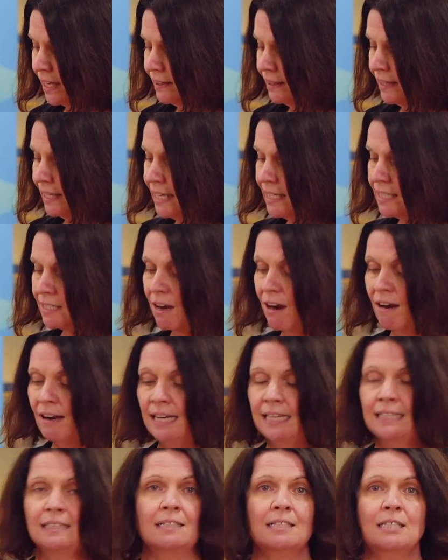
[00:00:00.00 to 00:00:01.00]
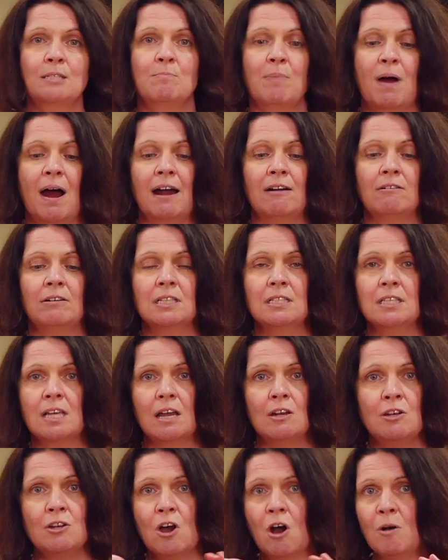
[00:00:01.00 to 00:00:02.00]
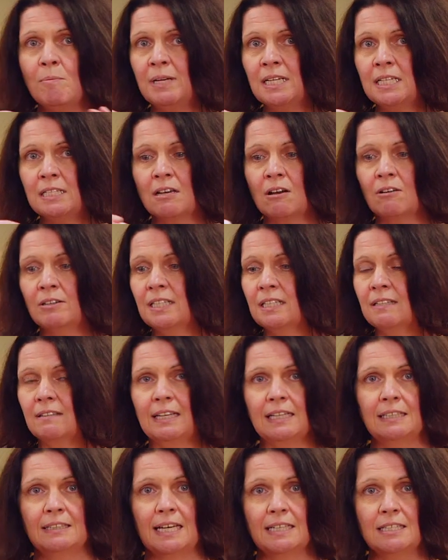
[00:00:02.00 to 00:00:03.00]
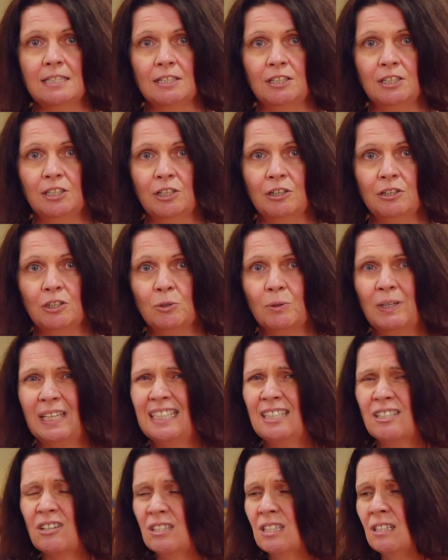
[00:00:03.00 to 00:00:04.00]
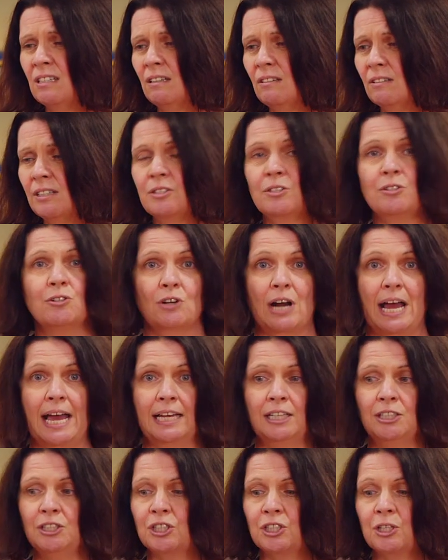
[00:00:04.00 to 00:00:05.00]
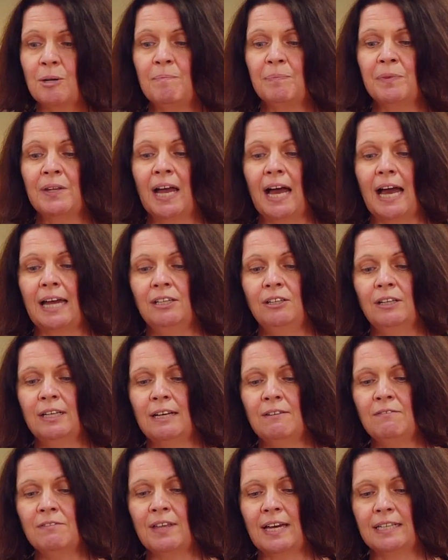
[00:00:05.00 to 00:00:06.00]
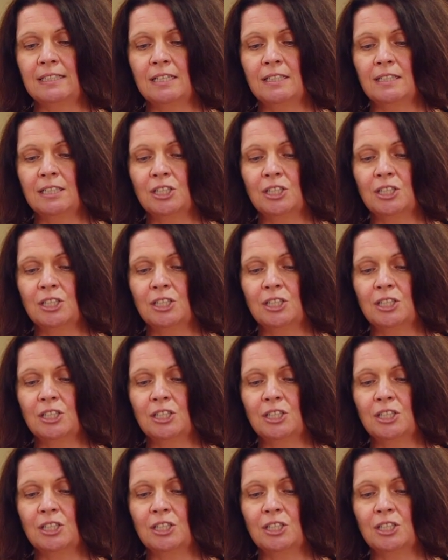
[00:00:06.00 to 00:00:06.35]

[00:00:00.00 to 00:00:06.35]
These are little spirals. Nobody's going to think that's unusual. It doesn't look strange. And you give that to the